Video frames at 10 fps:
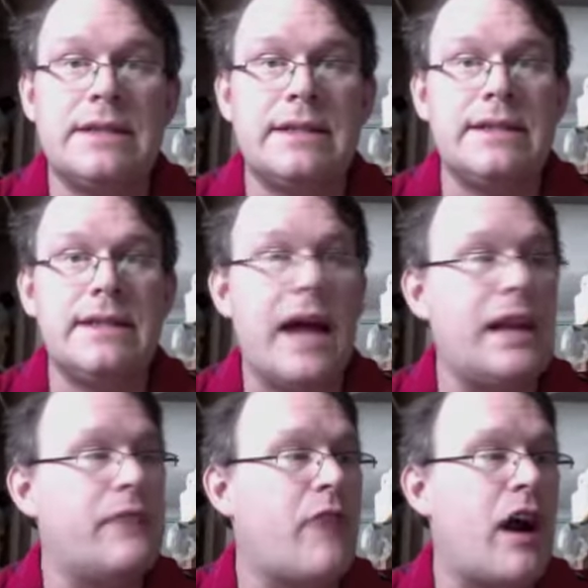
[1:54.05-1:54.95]

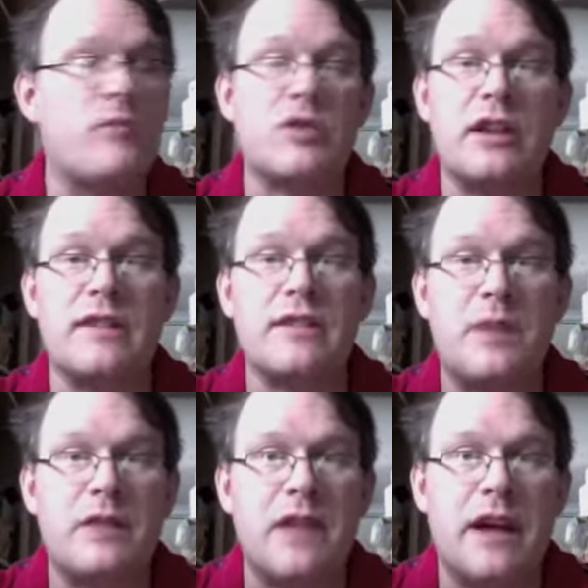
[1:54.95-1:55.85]
95% of the speed
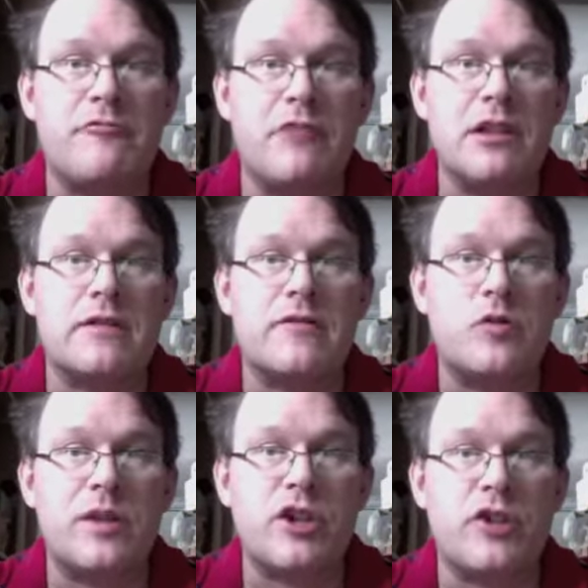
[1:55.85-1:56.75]
of light relative to
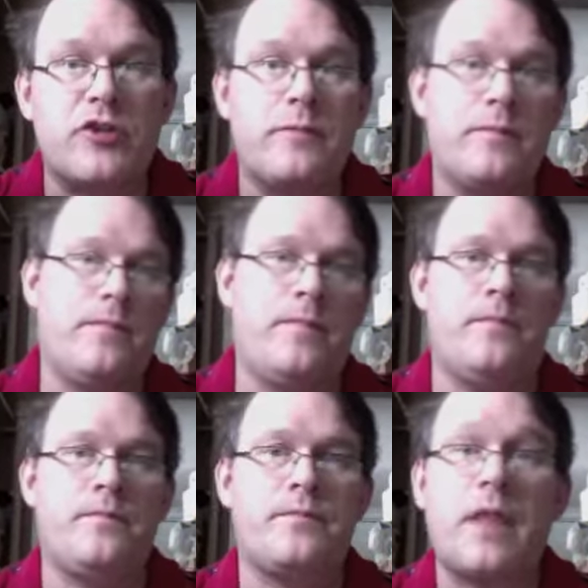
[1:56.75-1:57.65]
each other.
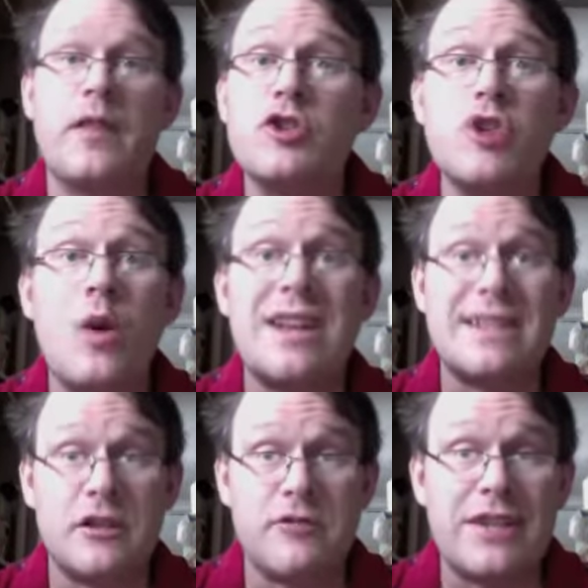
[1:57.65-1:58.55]
There's no
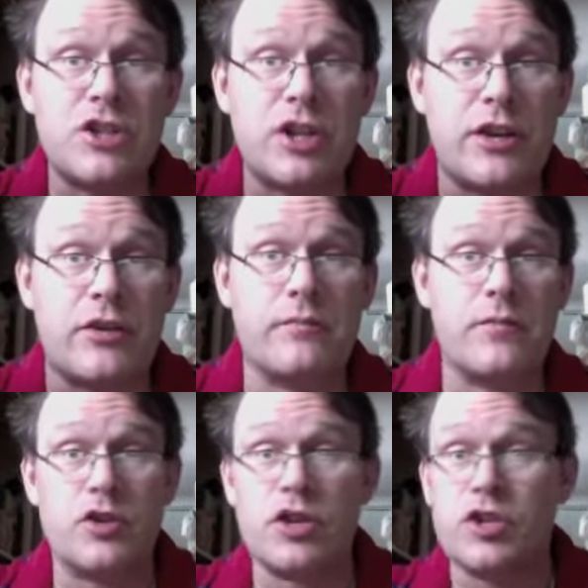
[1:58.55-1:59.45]
acceleration here. They're
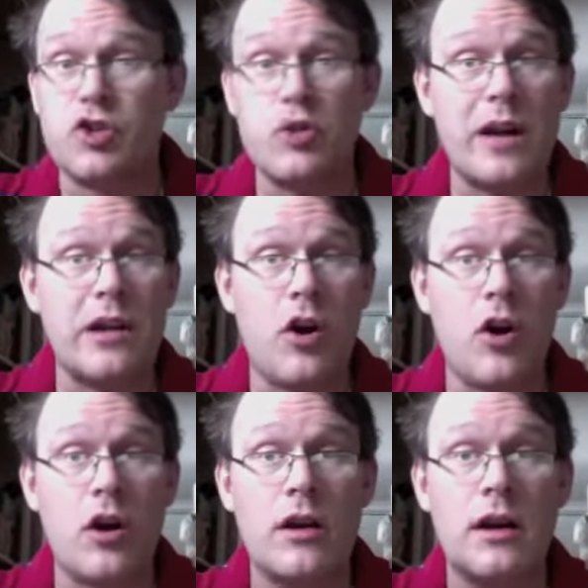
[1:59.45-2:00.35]
just zooming
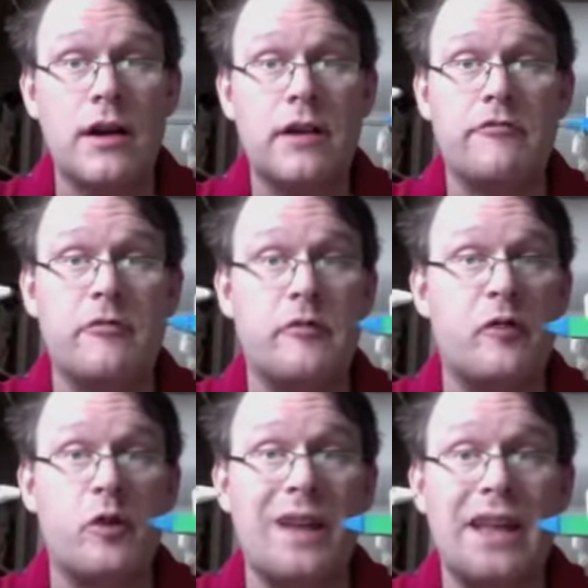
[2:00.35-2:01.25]
along from the very
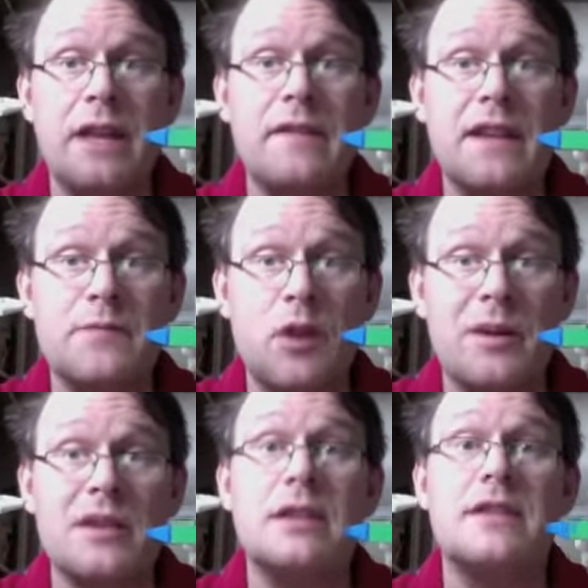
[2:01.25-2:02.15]
beginning of the
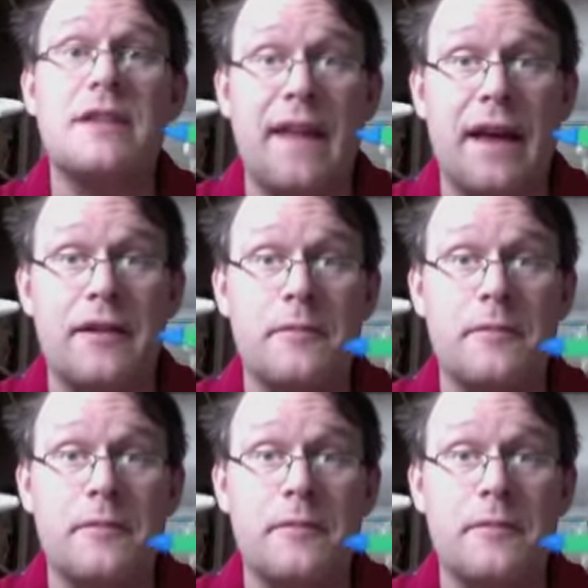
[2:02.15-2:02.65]
experiment to the end.